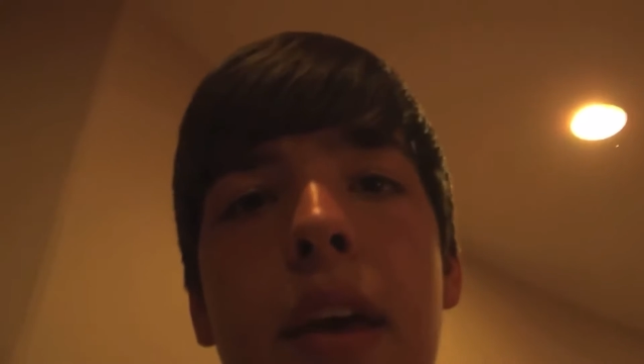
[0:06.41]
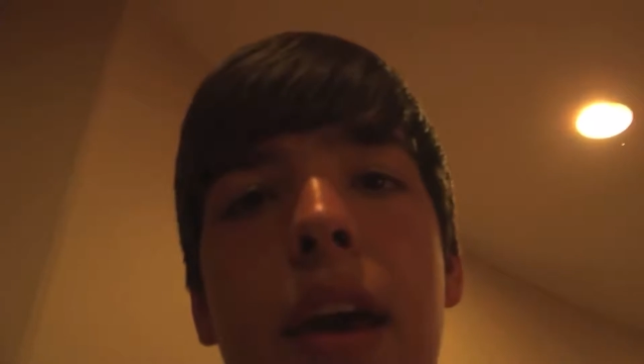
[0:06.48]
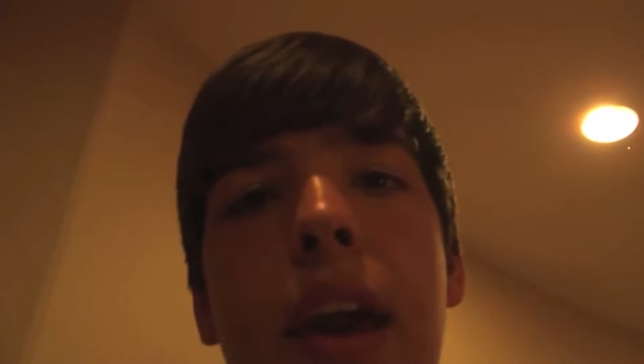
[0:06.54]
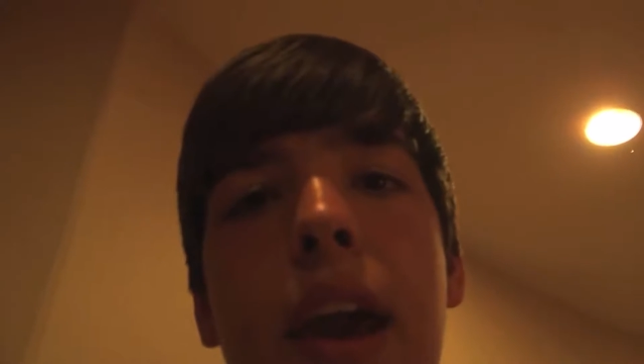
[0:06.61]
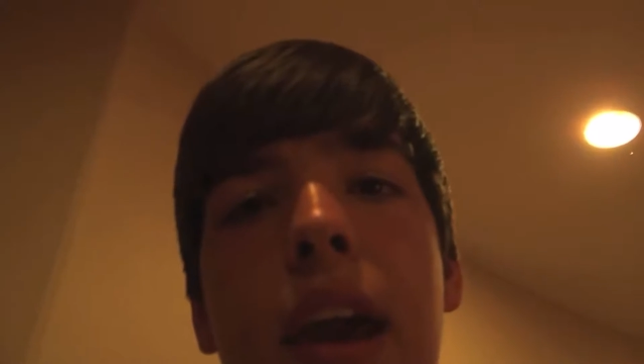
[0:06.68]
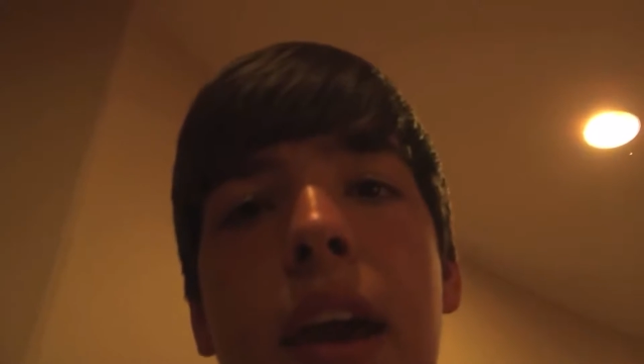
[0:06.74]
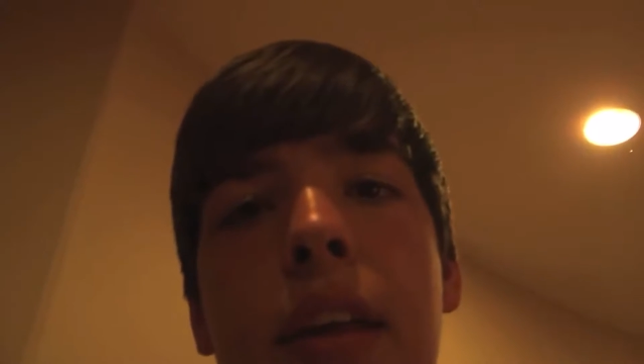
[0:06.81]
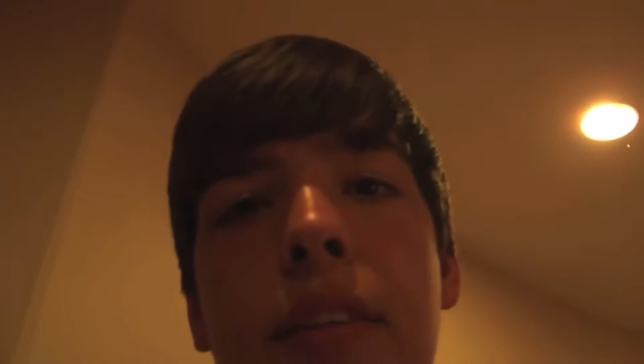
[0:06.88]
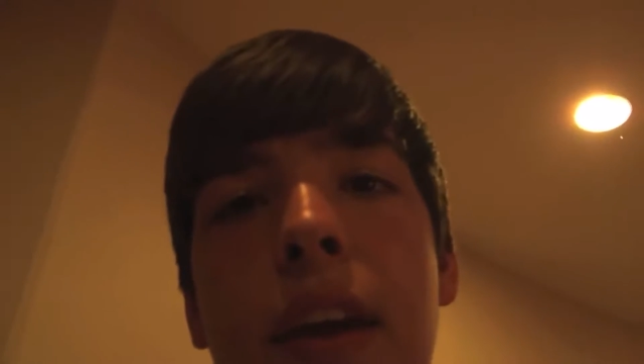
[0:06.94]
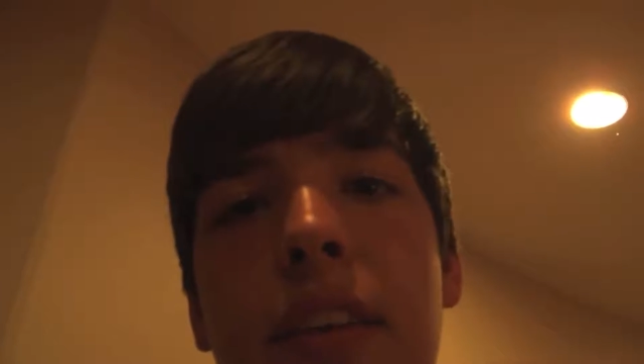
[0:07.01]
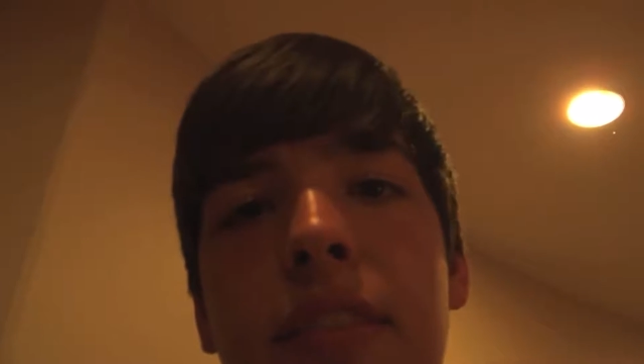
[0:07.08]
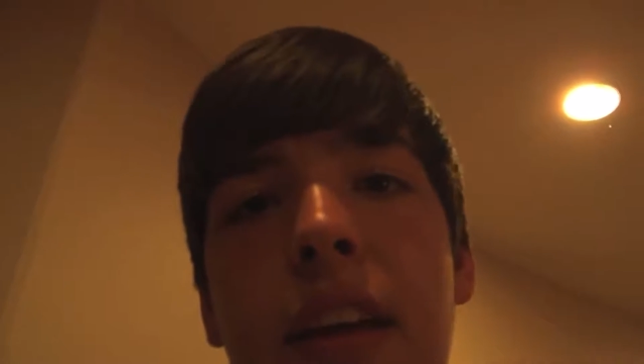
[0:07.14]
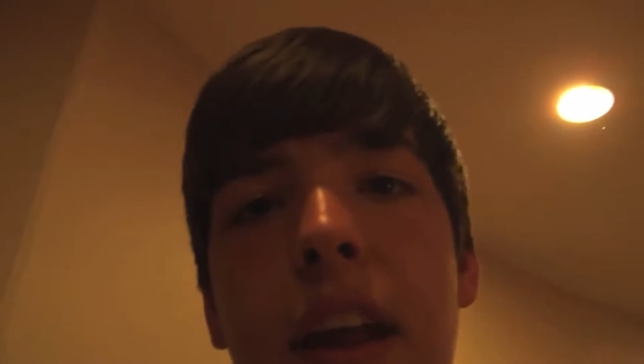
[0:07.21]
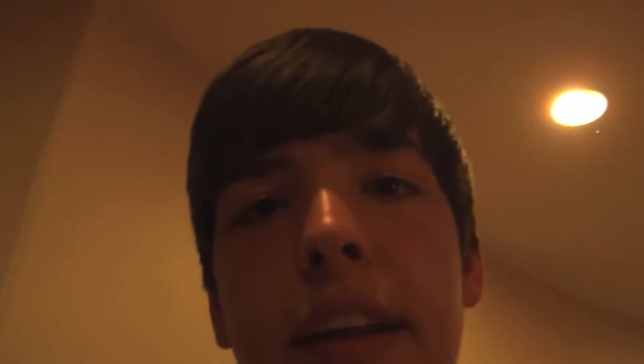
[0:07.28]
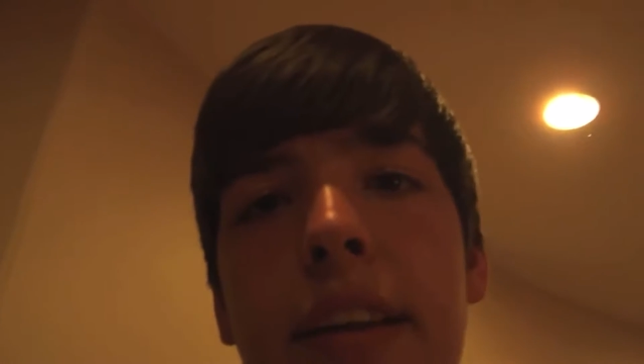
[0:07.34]
and they
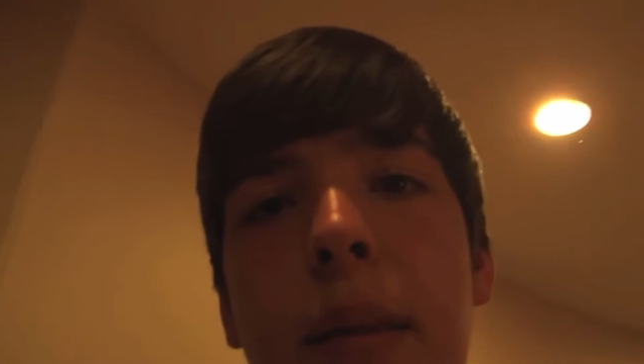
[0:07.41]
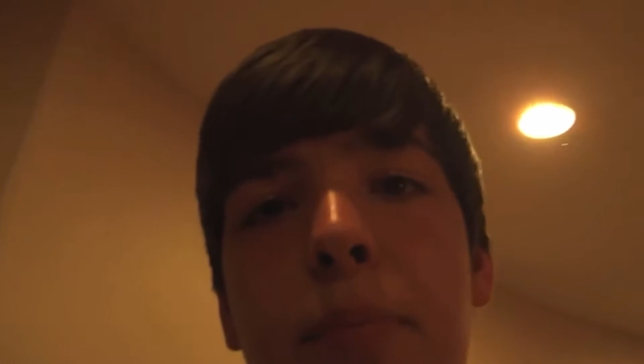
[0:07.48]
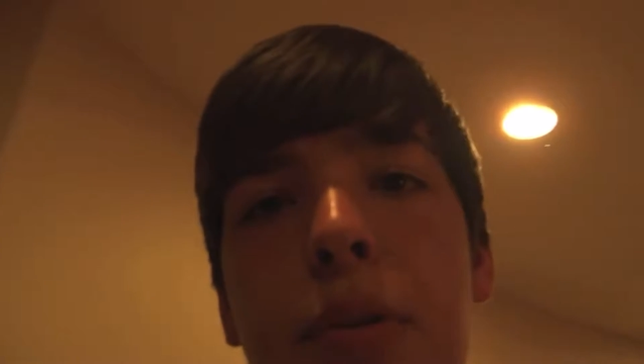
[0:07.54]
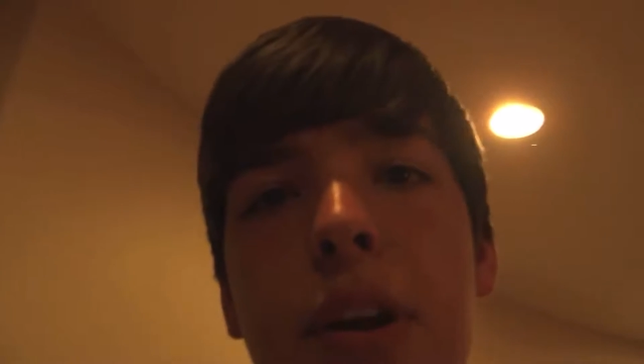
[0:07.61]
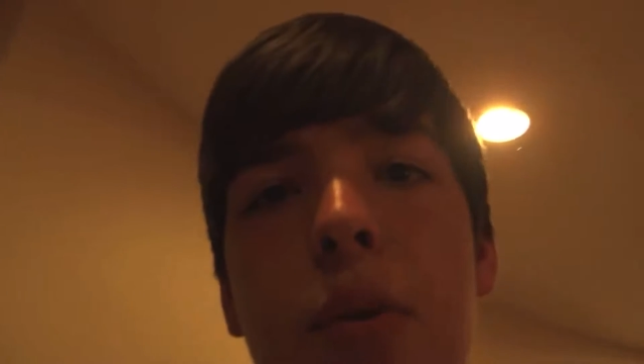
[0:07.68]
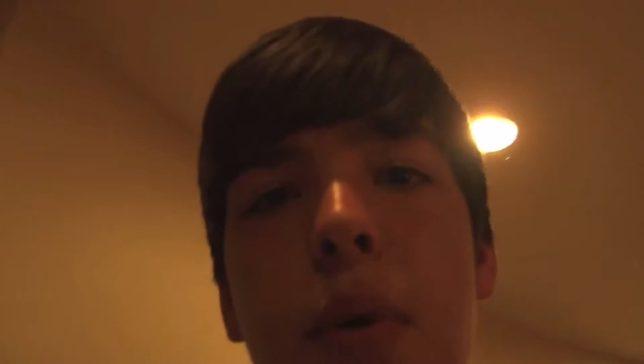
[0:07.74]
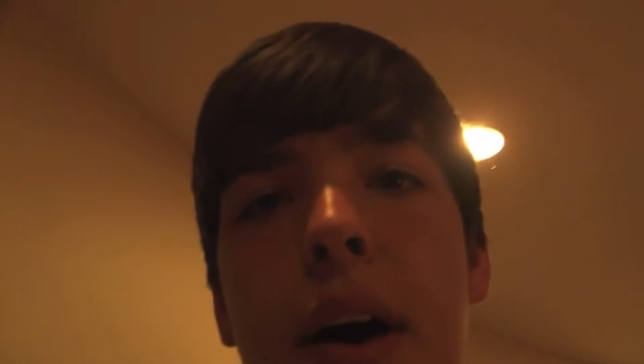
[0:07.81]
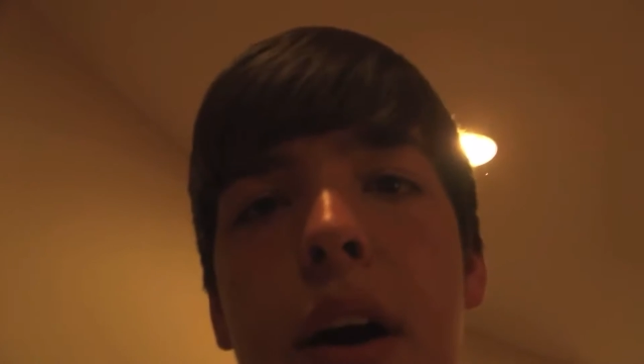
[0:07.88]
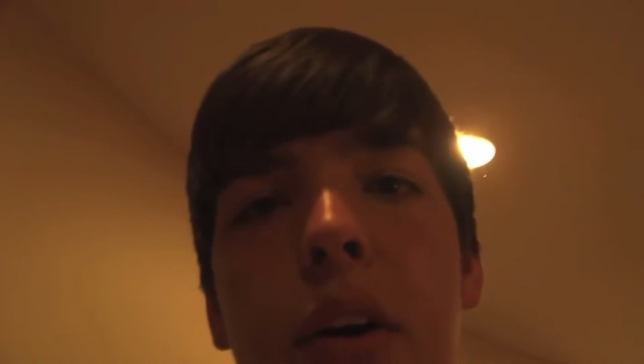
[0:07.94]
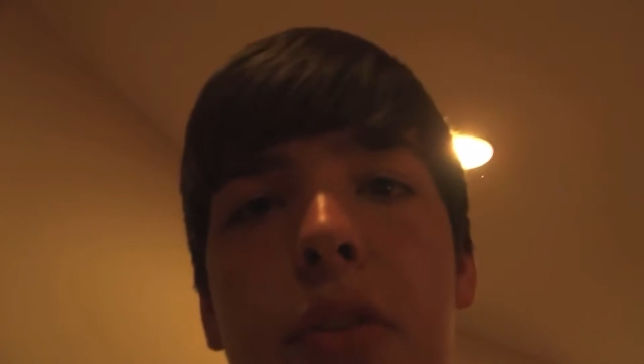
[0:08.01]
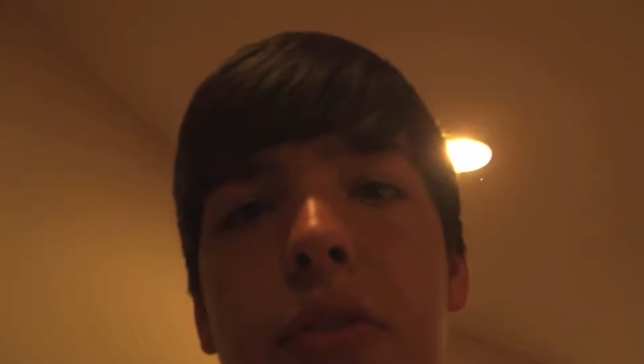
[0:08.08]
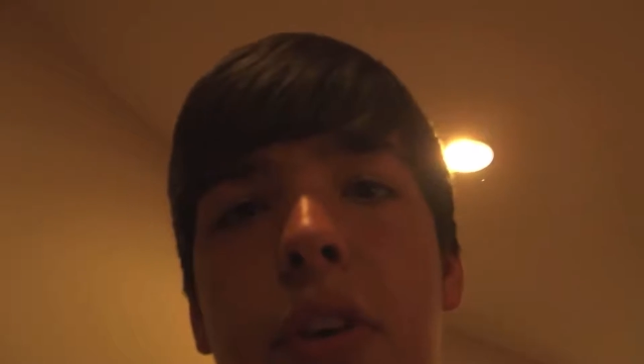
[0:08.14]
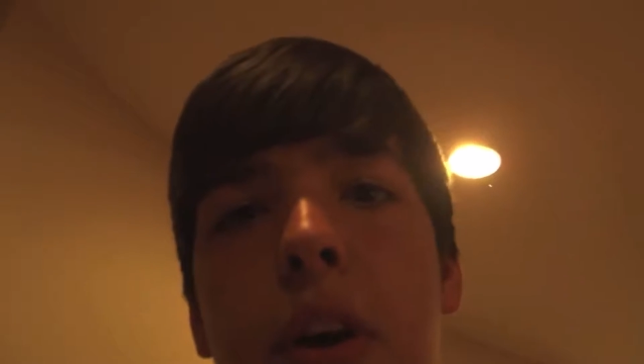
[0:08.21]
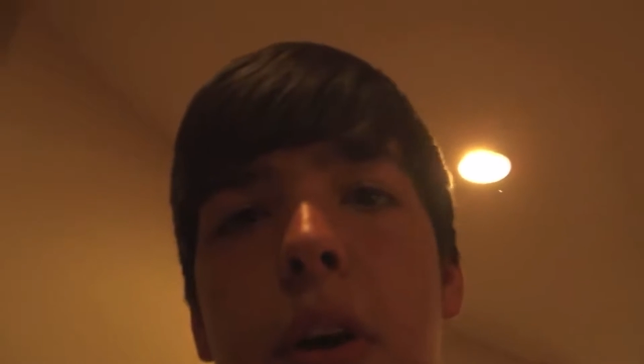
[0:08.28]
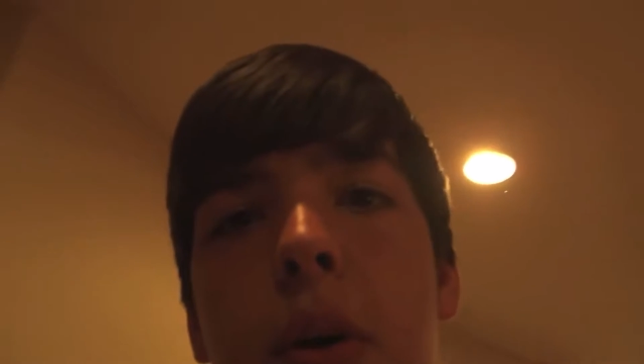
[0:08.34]
said I did pretty well
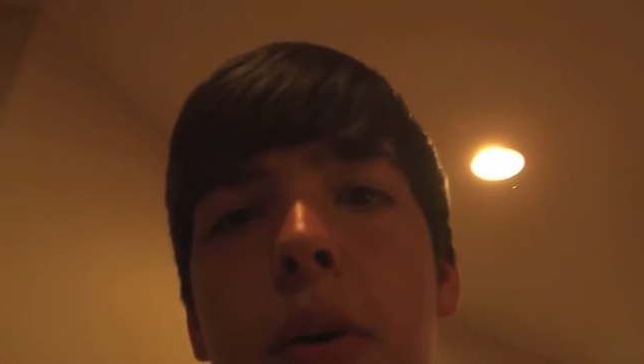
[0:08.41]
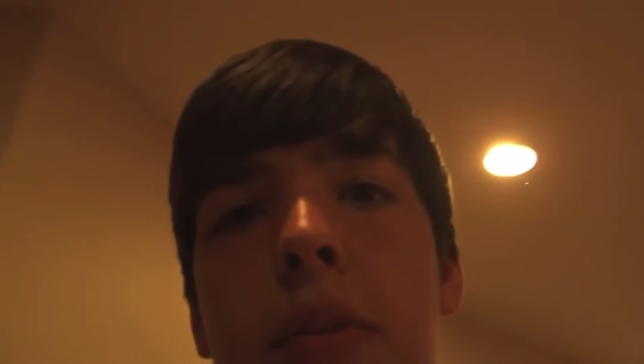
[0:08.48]
so